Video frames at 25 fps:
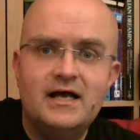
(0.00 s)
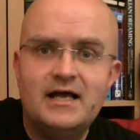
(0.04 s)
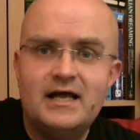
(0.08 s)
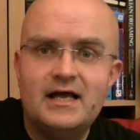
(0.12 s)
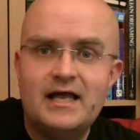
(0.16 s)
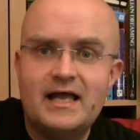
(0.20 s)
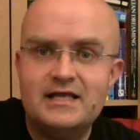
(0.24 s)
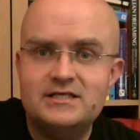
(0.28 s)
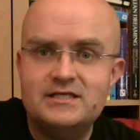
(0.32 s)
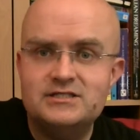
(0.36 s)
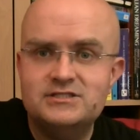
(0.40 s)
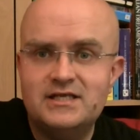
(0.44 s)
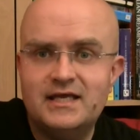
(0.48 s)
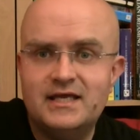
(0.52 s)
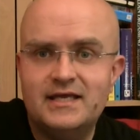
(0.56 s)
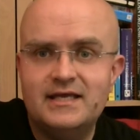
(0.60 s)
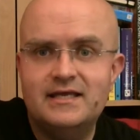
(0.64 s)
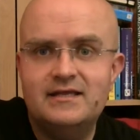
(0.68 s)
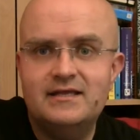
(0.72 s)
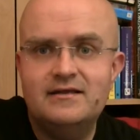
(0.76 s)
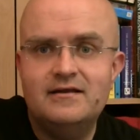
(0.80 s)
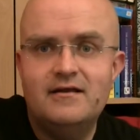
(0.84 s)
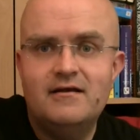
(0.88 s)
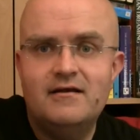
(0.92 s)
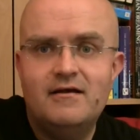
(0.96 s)
Hashtag
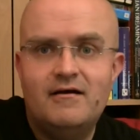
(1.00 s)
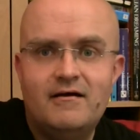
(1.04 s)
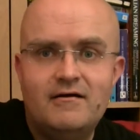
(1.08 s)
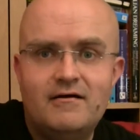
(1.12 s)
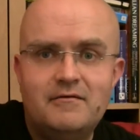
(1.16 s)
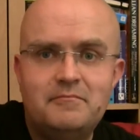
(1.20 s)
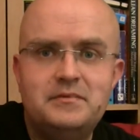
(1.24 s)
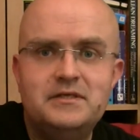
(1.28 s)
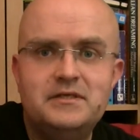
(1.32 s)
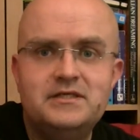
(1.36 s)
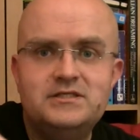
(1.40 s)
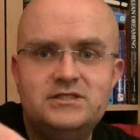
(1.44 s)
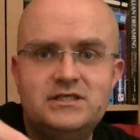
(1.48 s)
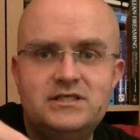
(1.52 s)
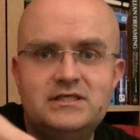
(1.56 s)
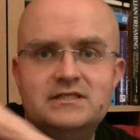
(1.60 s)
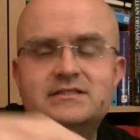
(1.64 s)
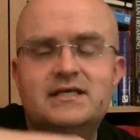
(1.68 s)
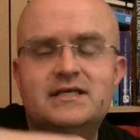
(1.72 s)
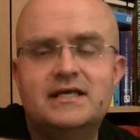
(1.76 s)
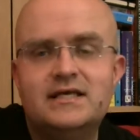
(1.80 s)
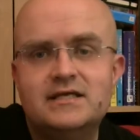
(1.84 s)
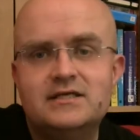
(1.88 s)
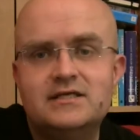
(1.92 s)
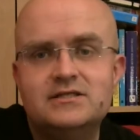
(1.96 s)
it
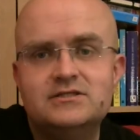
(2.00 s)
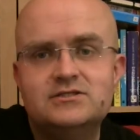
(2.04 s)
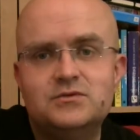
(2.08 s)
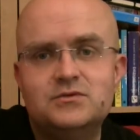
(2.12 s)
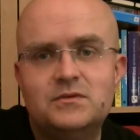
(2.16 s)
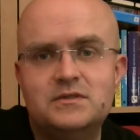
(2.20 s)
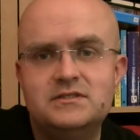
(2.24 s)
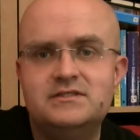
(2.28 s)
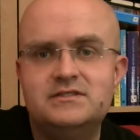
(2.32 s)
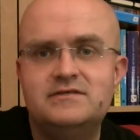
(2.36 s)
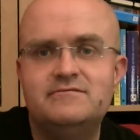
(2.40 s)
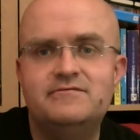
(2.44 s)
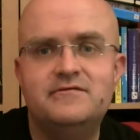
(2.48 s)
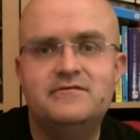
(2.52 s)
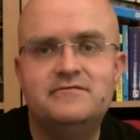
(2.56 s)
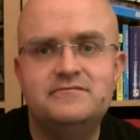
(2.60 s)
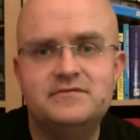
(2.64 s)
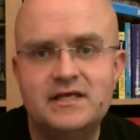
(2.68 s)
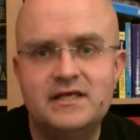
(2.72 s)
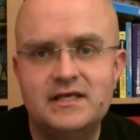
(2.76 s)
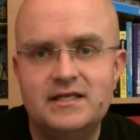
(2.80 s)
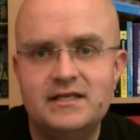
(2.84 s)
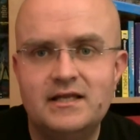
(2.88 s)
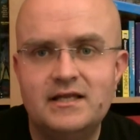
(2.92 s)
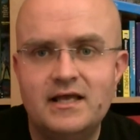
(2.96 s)

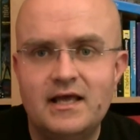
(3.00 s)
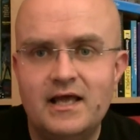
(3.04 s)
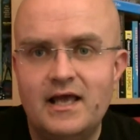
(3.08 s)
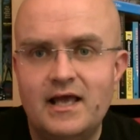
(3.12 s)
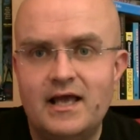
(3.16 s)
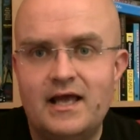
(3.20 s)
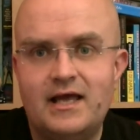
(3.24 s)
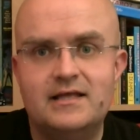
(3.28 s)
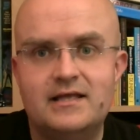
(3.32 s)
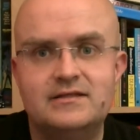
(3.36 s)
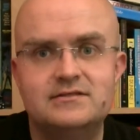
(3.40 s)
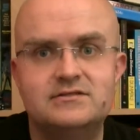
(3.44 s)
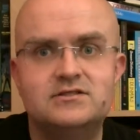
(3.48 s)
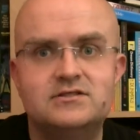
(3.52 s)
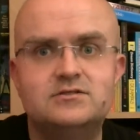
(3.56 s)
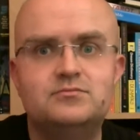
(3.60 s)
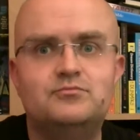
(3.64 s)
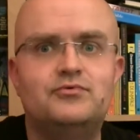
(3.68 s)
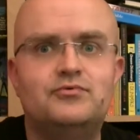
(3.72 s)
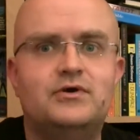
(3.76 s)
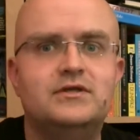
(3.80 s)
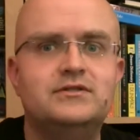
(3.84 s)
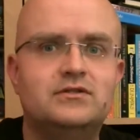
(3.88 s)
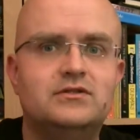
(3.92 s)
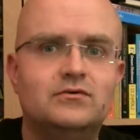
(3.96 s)
RPGaDAY2015 and
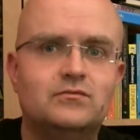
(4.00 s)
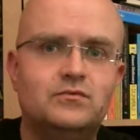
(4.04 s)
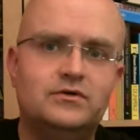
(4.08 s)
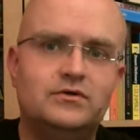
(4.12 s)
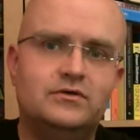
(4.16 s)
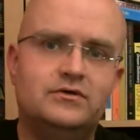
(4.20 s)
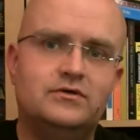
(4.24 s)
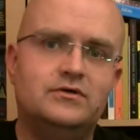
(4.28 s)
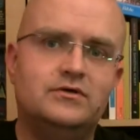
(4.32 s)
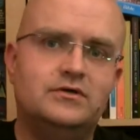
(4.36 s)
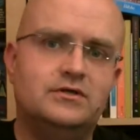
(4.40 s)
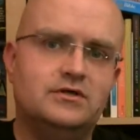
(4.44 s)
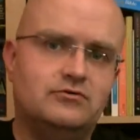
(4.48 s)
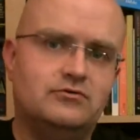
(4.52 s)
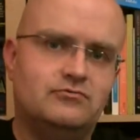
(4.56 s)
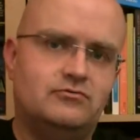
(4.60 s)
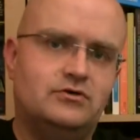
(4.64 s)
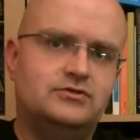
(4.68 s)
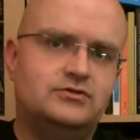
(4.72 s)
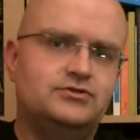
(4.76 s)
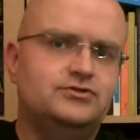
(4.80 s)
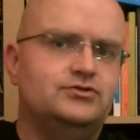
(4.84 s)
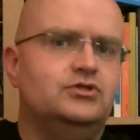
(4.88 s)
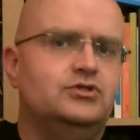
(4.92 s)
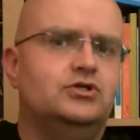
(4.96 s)
spread the word
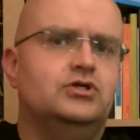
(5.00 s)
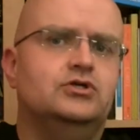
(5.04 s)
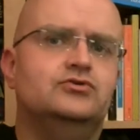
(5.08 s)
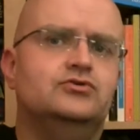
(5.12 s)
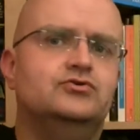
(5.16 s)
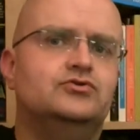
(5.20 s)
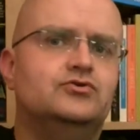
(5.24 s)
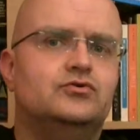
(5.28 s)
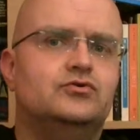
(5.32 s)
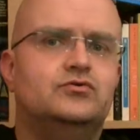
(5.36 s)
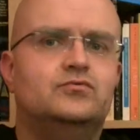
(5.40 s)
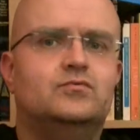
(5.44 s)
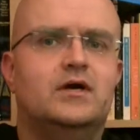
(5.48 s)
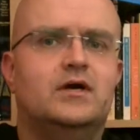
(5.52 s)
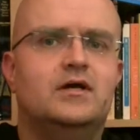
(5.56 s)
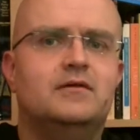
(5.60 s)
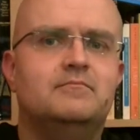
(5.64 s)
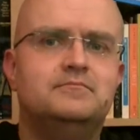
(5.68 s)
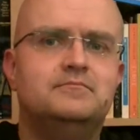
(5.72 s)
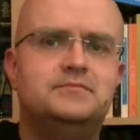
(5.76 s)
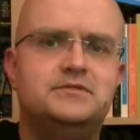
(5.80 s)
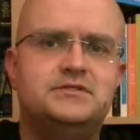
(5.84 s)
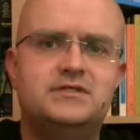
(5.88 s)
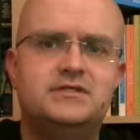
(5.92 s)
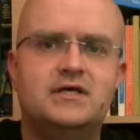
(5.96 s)
across the
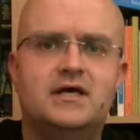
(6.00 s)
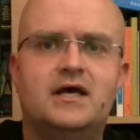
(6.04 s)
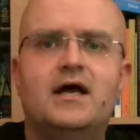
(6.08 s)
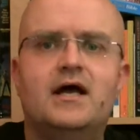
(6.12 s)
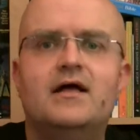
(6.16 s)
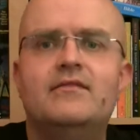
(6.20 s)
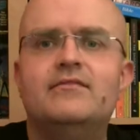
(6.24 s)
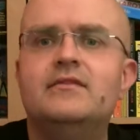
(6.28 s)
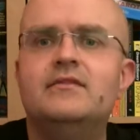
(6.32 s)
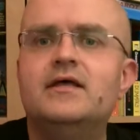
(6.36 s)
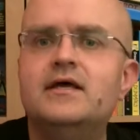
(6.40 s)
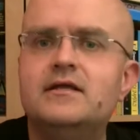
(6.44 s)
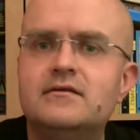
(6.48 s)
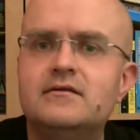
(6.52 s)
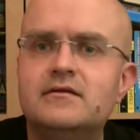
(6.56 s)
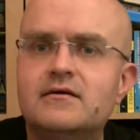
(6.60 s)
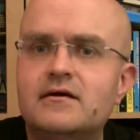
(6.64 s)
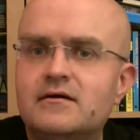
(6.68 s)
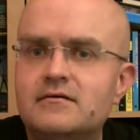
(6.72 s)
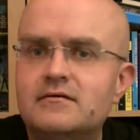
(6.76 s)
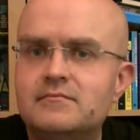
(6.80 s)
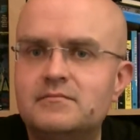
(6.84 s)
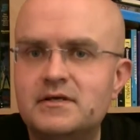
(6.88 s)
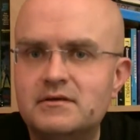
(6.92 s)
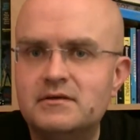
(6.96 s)
interwebs, and then
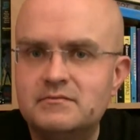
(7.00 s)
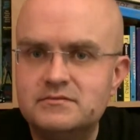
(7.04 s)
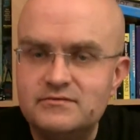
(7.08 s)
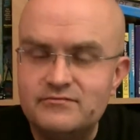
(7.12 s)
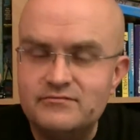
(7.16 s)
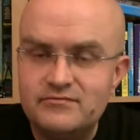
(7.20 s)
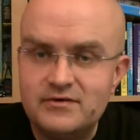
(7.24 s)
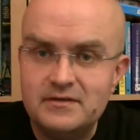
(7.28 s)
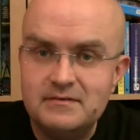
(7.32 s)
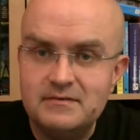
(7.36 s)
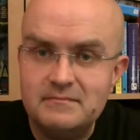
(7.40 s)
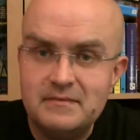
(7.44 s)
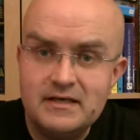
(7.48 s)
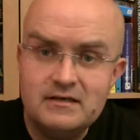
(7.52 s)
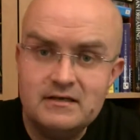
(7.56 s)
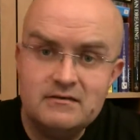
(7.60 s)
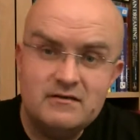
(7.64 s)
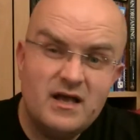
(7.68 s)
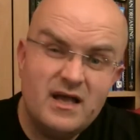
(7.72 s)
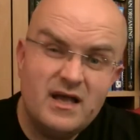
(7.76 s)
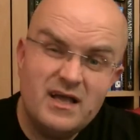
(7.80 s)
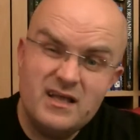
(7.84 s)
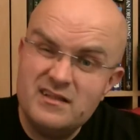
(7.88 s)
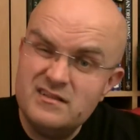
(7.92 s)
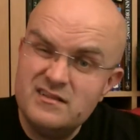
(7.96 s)
I'll be able to find them out
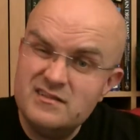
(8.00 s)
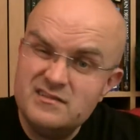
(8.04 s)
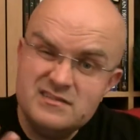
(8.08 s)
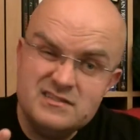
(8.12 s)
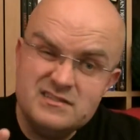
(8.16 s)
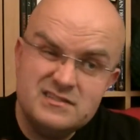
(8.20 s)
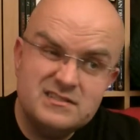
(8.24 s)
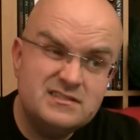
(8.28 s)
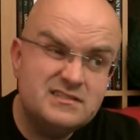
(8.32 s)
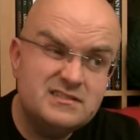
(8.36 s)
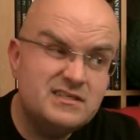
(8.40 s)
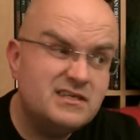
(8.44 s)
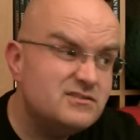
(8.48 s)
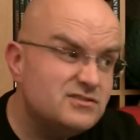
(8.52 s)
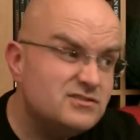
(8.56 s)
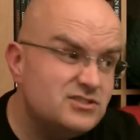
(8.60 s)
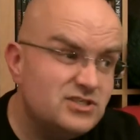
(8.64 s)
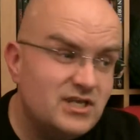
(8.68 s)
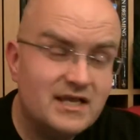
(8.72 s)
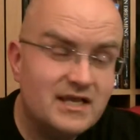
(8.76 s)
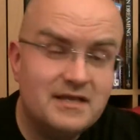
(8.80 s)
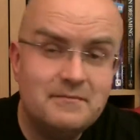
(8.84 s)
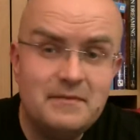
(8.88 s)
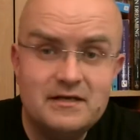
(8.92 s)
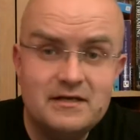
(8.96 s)
and I'll
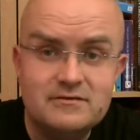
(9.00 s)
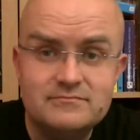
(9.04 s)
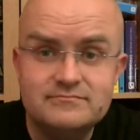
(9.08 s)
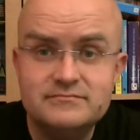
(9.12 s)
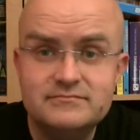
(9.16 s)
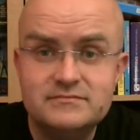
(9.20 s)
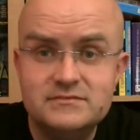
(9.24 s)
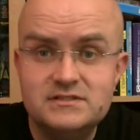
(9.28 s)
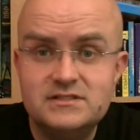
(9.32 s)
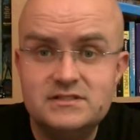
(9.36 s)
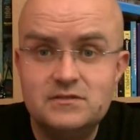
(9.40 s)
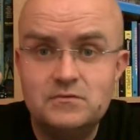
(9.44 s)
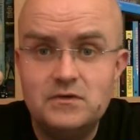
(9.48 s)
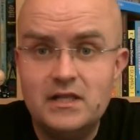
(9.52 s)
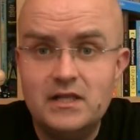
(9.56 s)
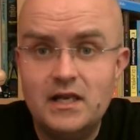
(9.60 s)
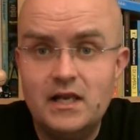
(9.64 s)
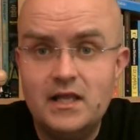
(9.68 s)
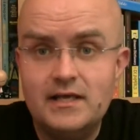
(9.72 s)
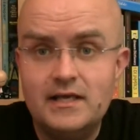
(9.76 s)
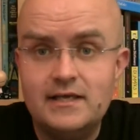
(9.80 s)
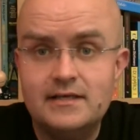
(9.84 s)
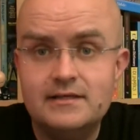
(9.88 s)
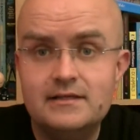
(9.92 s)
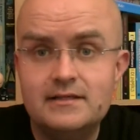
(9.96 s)
check them out, see what they're
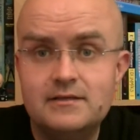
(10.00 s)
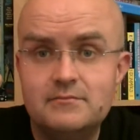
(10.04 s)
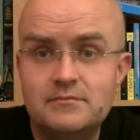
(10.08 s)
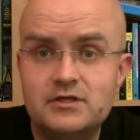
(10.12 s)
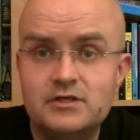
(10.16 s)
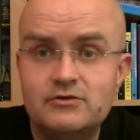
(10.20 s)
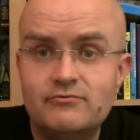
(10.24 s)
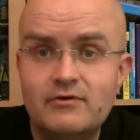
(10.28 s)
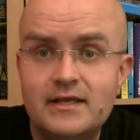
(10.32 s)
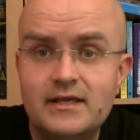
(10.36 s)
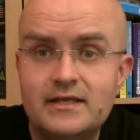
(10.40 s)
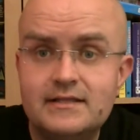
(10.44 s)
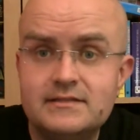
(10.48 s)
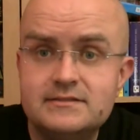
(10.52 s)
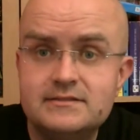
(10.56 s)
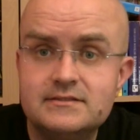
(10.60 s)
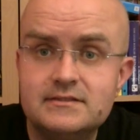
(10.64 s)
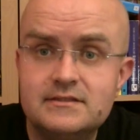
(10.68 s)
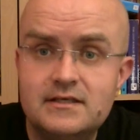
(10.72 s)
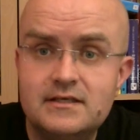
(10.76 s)
like. That'll be great.